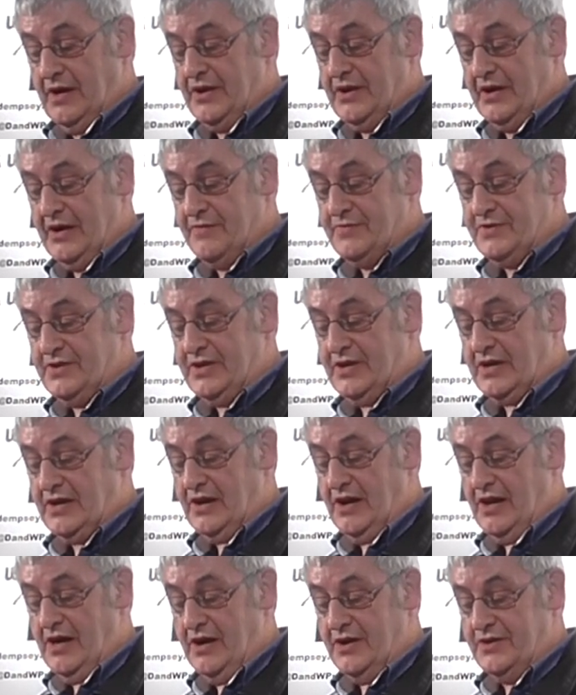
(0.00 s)
And after the
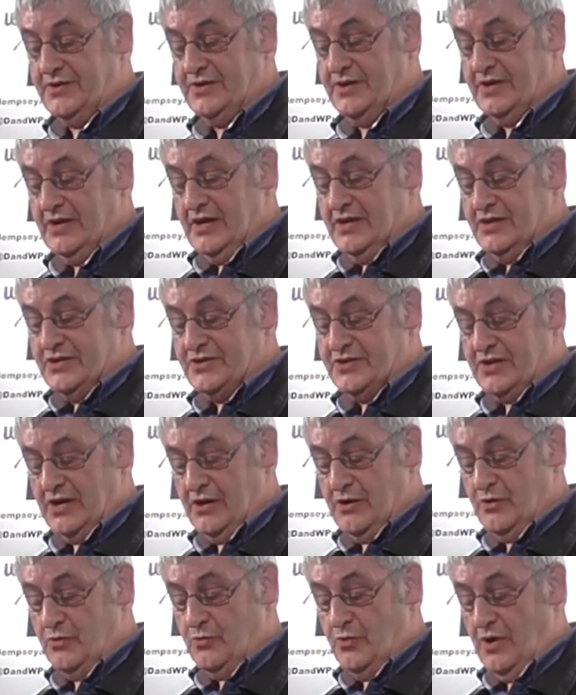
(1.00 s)
glut,
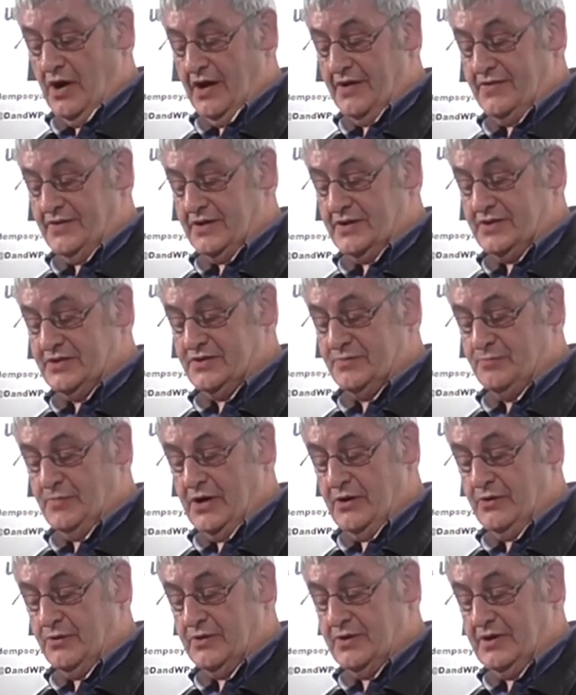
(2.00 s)
slow writhing
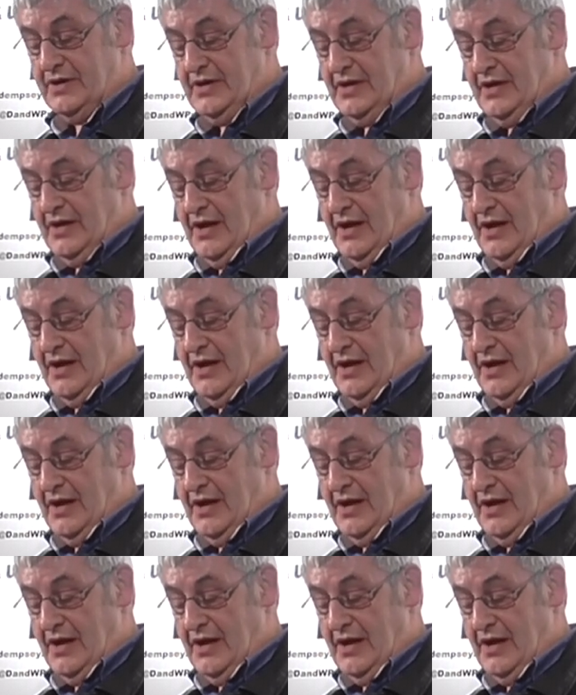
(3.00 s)
smoke,